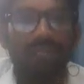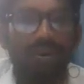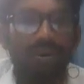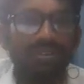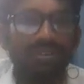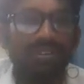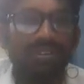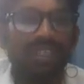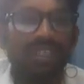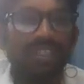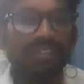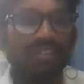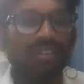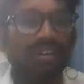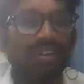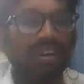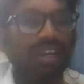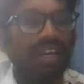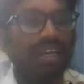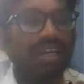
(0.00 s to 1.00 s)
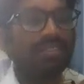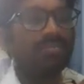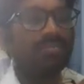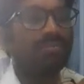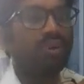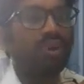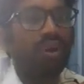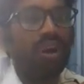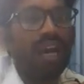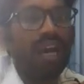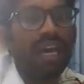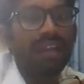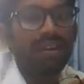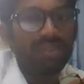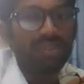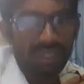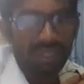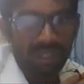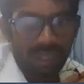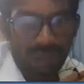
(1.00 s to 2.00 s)
that is called as
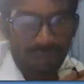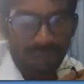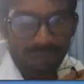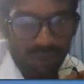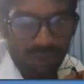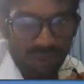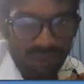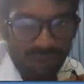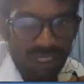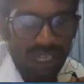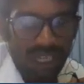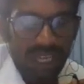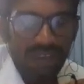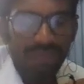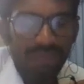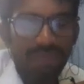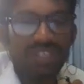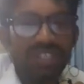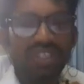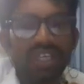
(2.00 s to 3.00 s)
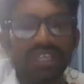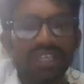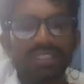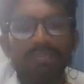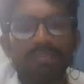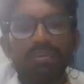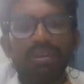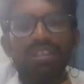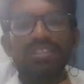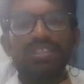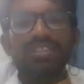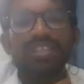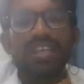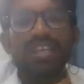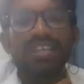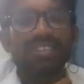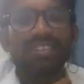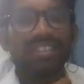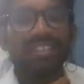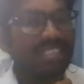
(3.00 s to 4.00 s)
monohalogen compounds. Best example is
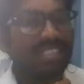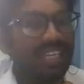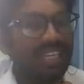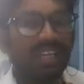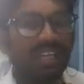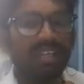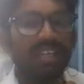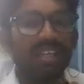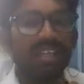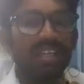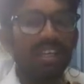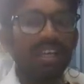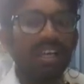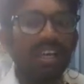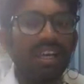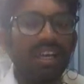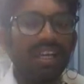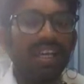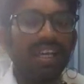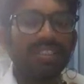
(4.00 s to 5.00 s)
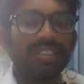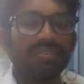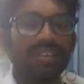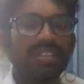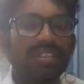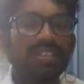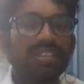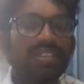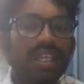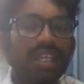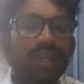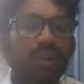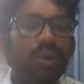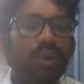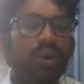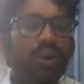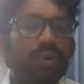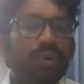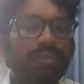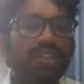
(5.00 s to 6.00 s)
CH3Cl. Next one is the
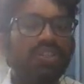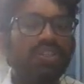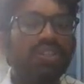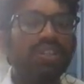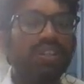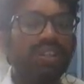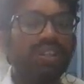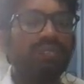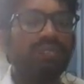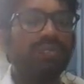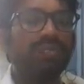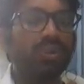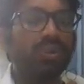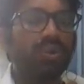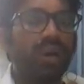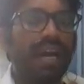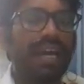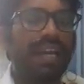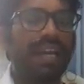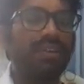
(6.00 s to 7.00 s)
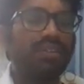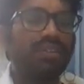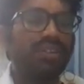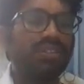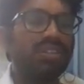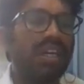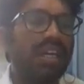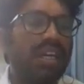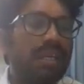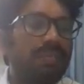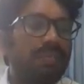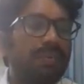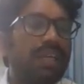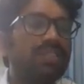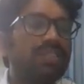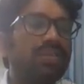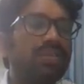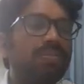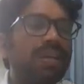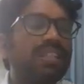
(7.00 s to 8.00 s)
chlorobenzene. If two halogens are
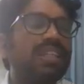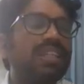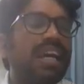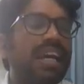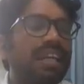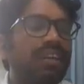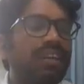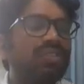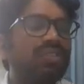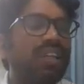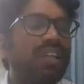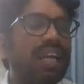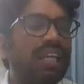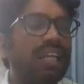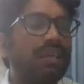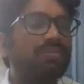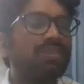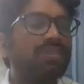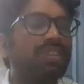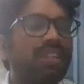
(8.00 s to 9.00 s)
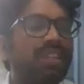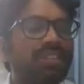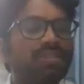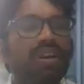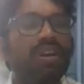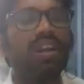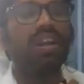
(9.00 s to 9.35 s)
replaced by the hydrogen atom, that is called